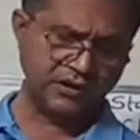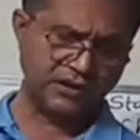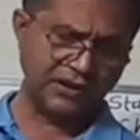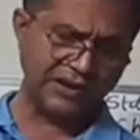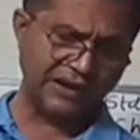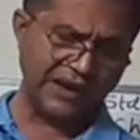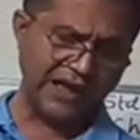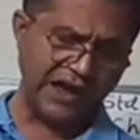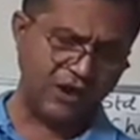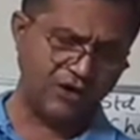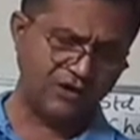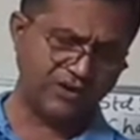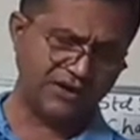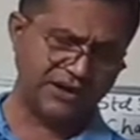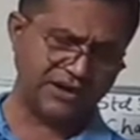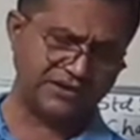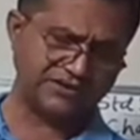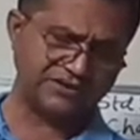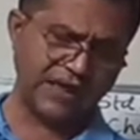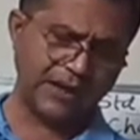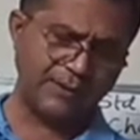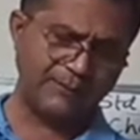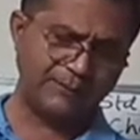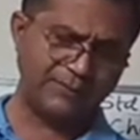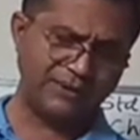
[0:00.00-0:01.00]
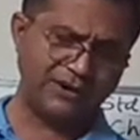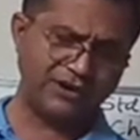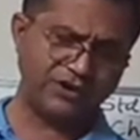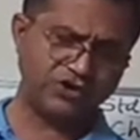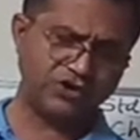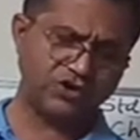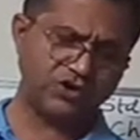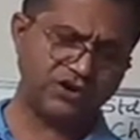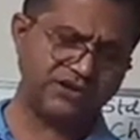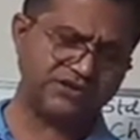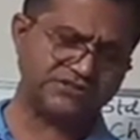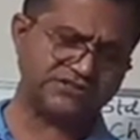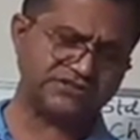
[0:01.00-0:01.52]
loudness,
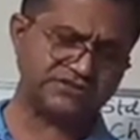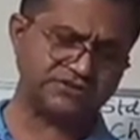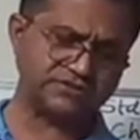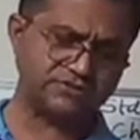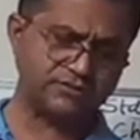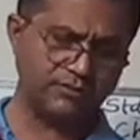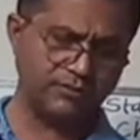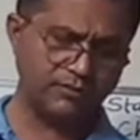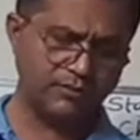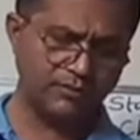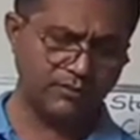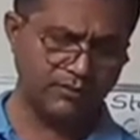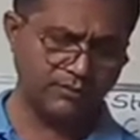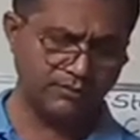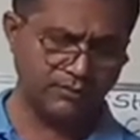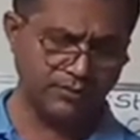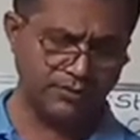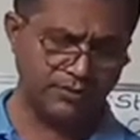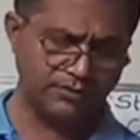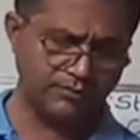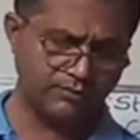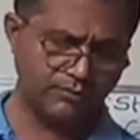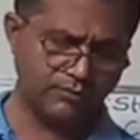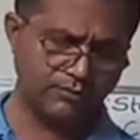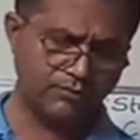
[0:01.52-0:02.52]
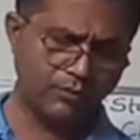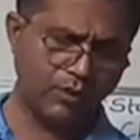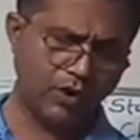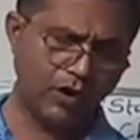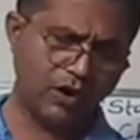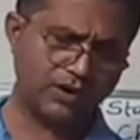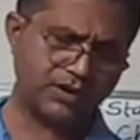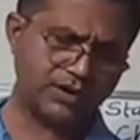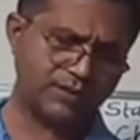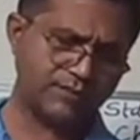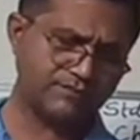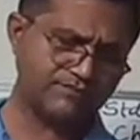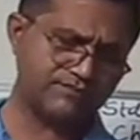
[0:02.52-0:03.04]
amplitude is
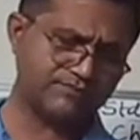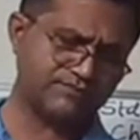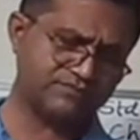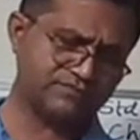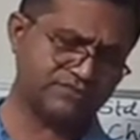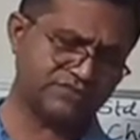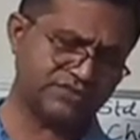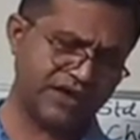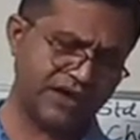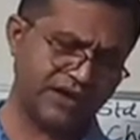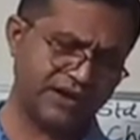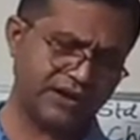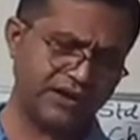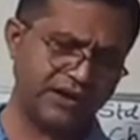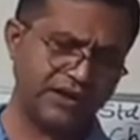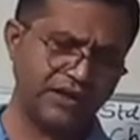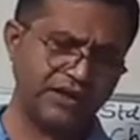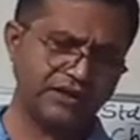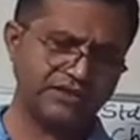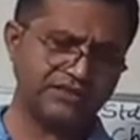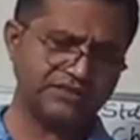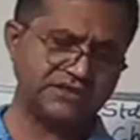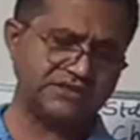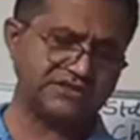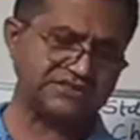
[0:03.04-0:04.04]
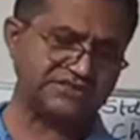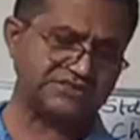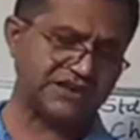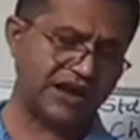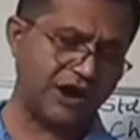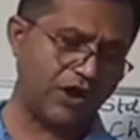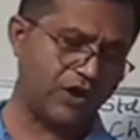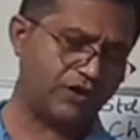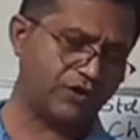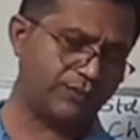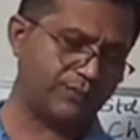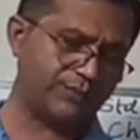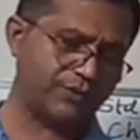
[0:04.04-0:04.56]
more, then the
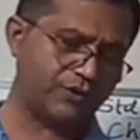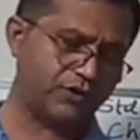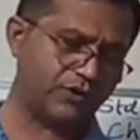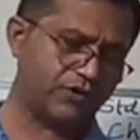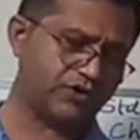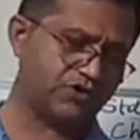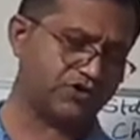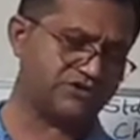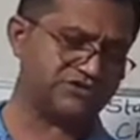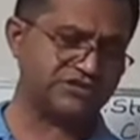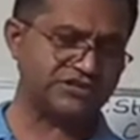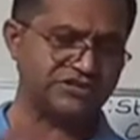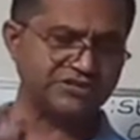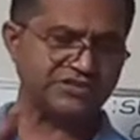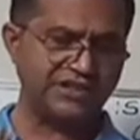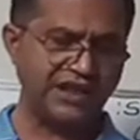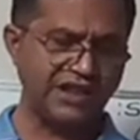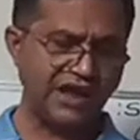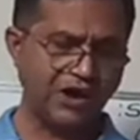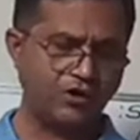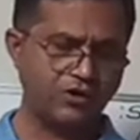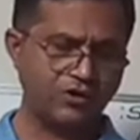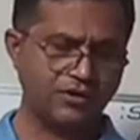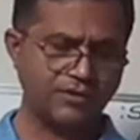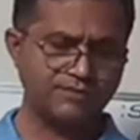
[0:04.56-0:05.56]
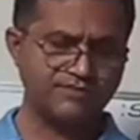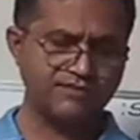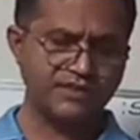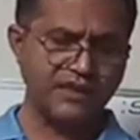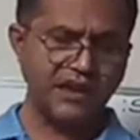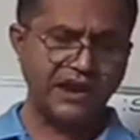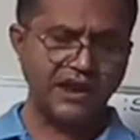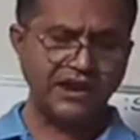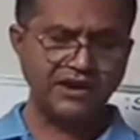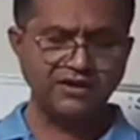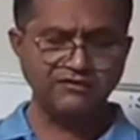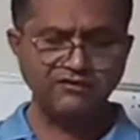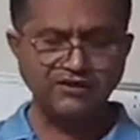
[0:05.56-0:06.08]
sound produced is loud.
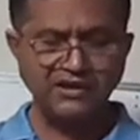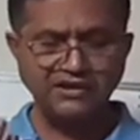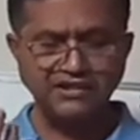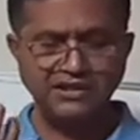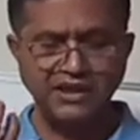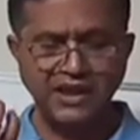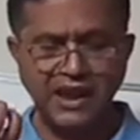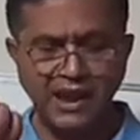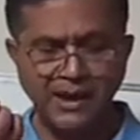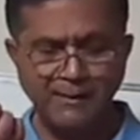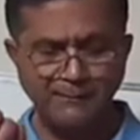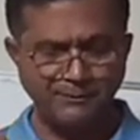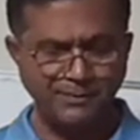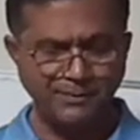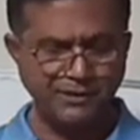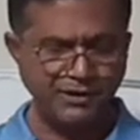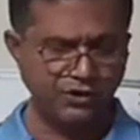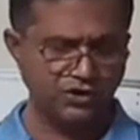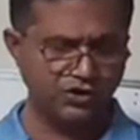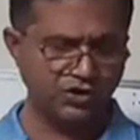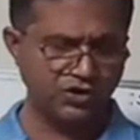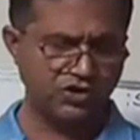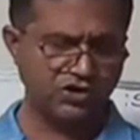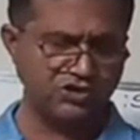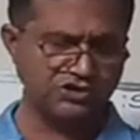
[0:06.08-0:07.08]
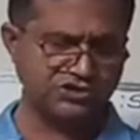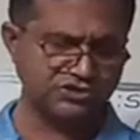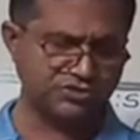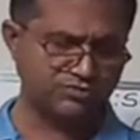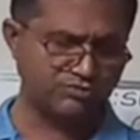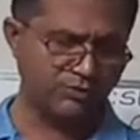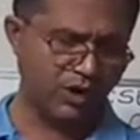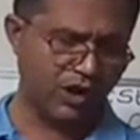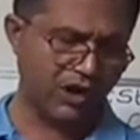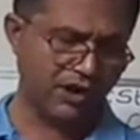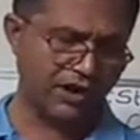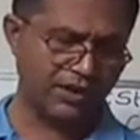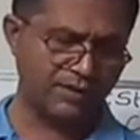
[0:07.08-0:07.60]
And when the amplitude is
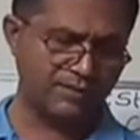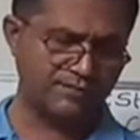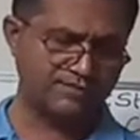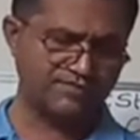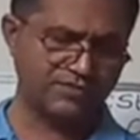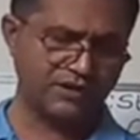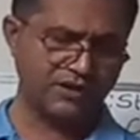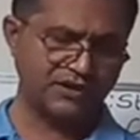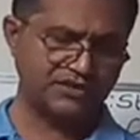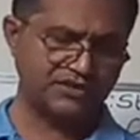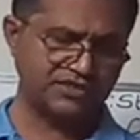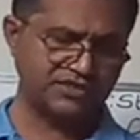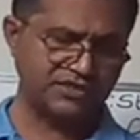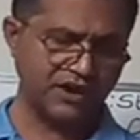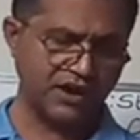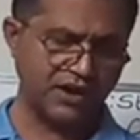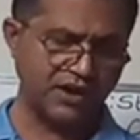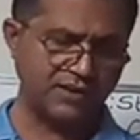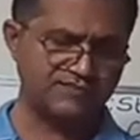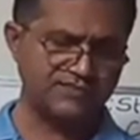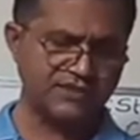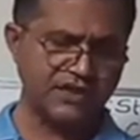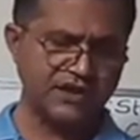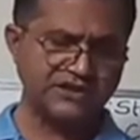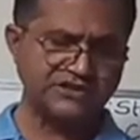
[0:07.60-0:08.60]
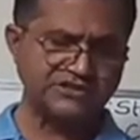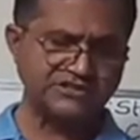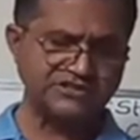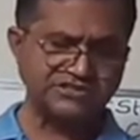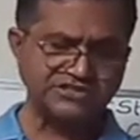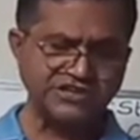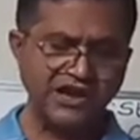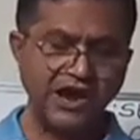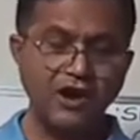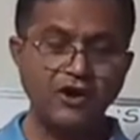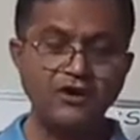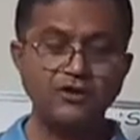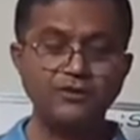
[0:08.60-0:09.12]
small, the
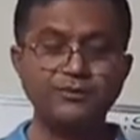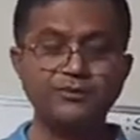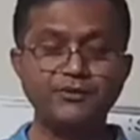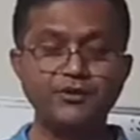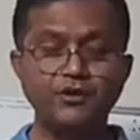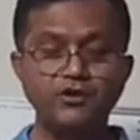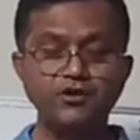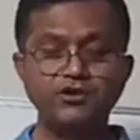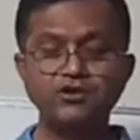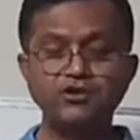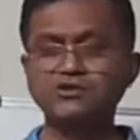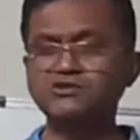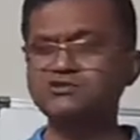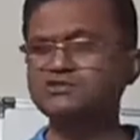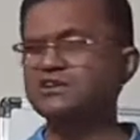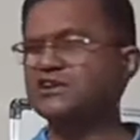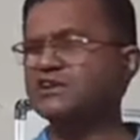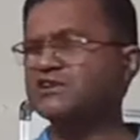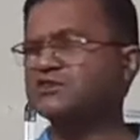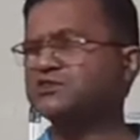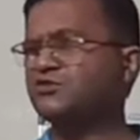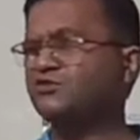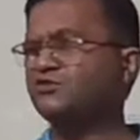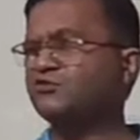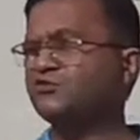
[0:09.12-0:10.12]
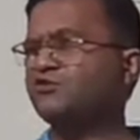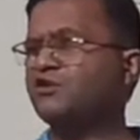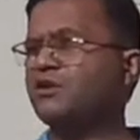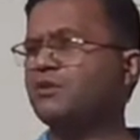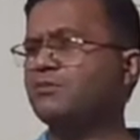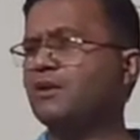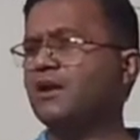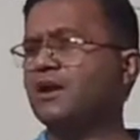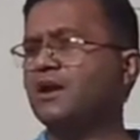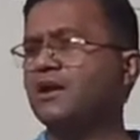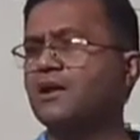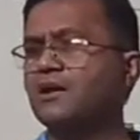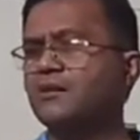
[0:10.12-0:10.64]
sound produced is
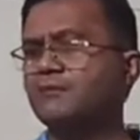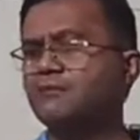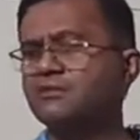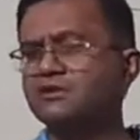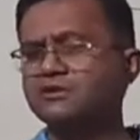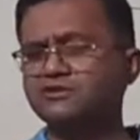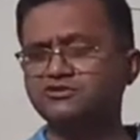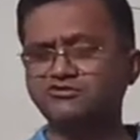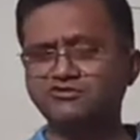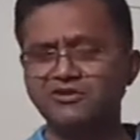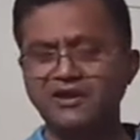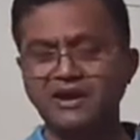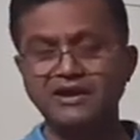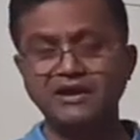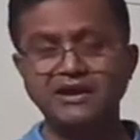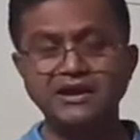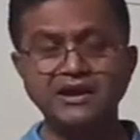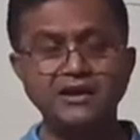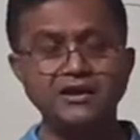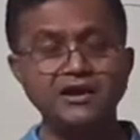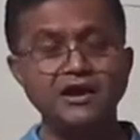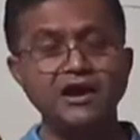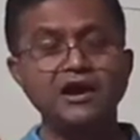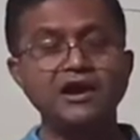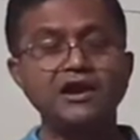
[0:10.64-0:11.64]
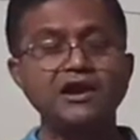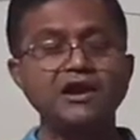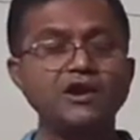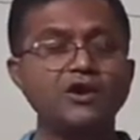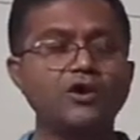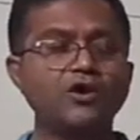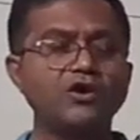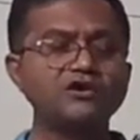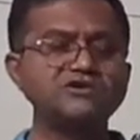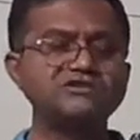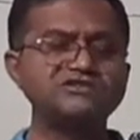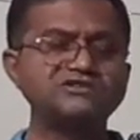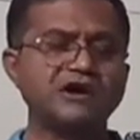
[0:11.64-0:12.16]
feeble, means very
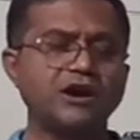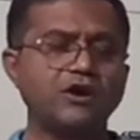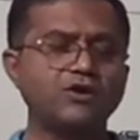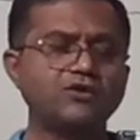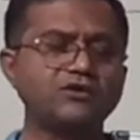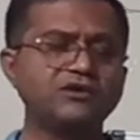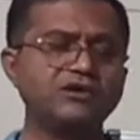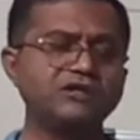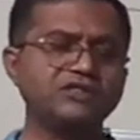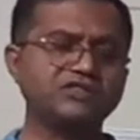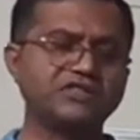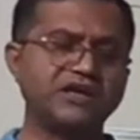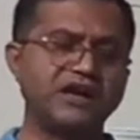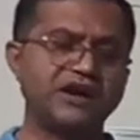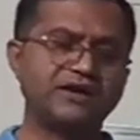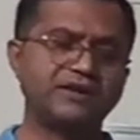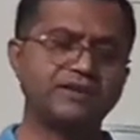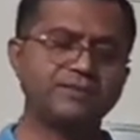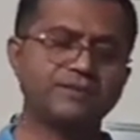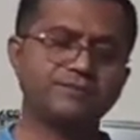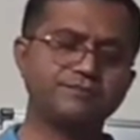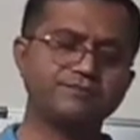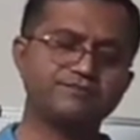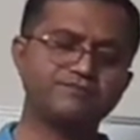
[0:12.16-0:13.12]
low sound is that.